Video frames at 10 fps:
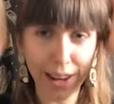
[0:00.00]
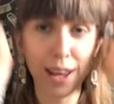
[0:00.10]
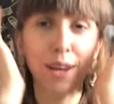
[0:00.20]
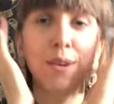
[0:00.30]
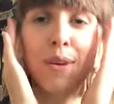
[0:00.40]
and
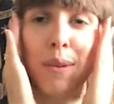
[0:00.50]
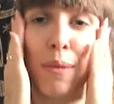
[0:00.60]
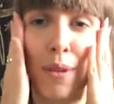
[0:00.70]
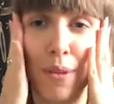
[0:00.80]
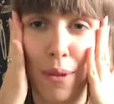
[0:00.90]
it annoys
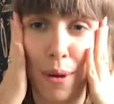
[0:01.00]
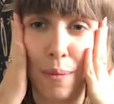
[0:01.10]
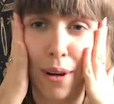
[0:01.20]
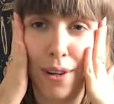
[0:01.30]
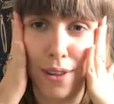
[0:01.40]
me so
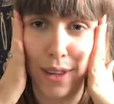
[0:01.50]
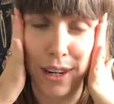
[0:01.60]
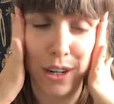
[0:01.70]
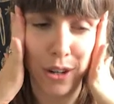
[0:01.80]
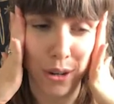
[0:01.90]
much that
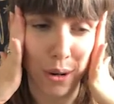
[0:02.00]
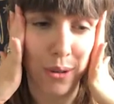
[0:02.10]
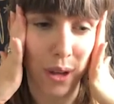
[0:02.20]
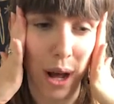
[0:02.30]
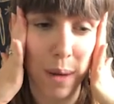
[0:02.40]
it
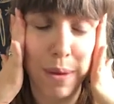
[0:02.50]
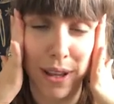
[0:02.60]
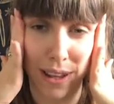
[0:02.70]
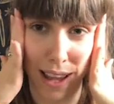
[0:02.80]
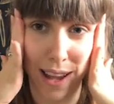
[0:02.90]
shows up
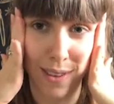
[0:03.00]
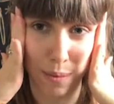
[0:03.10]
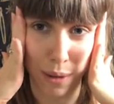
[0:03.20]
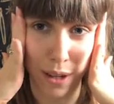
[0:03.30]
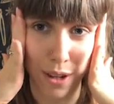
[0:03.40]
in the CAS
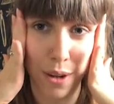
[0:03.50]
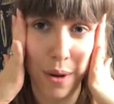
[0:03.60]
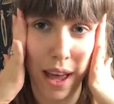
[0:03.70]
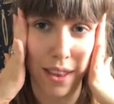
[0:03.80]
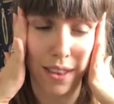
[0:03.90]

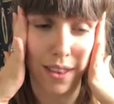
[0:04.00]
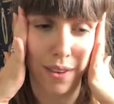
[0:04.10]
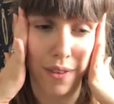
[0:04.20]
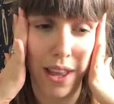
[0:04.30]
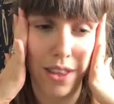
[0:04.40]
menu, and the
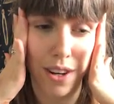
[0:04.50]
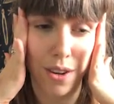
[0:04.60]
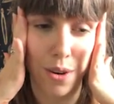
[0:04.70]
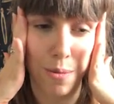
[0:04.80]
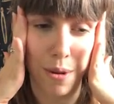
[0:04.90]
fact that it
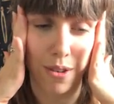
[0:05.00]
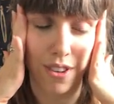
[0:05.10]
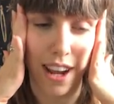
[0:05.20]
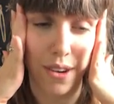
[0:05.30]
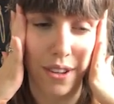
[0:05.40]
could be on
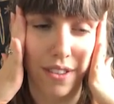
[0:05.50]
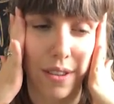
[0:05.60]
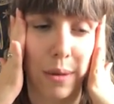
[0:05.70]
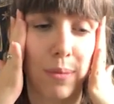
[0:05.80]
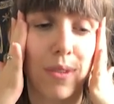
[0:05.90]
Townie
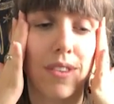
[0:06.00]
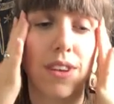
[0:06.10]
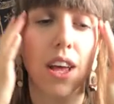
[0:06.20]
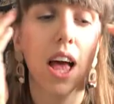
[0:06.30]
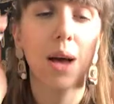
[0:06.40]
Sims.
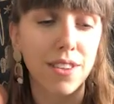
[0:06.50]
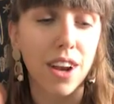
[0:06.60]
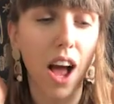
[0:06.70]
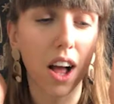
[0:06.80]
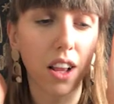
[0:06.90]
It's an
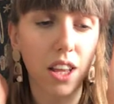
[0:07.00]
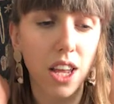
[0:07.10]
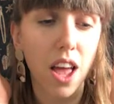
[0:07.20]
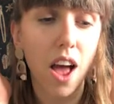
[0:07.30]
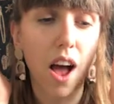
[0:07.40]

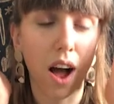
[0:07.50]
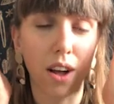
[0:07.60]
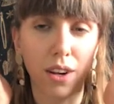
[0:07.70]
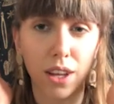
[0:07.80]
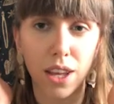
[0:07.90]
ugly,
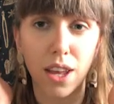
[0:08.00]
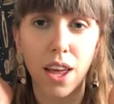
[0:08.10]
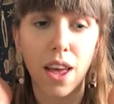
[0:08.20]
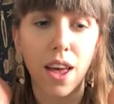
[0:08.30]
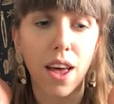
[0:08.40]
ugly
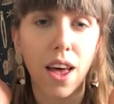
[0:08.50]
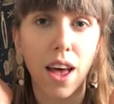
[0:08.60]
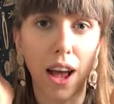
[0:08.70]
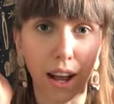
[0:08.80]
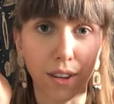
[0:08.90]

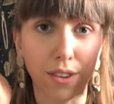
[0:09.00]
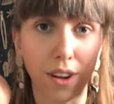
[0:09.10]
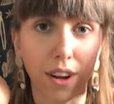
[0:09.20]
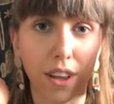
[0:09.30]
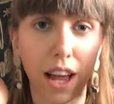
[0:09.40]

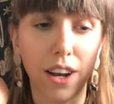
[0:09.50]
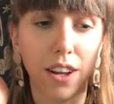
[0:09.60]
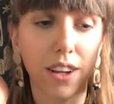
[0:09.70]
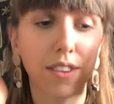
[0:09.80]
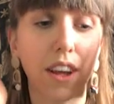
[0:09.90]
hairstyle, and
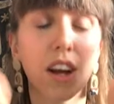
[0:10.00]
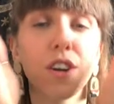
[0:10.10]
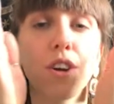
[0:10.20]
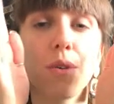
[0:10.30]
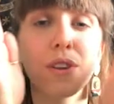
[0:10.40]
like I say, I
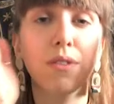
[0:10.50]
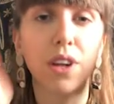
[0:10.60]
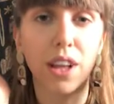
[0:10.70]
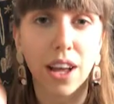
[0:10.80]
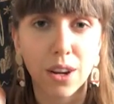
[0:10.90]
know it's for
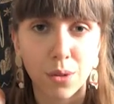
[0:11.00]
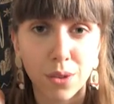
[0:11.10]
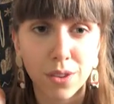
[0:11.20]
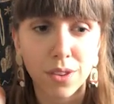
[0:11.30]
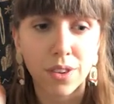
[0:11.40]

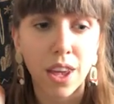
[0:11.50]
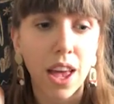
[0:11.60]
clowns.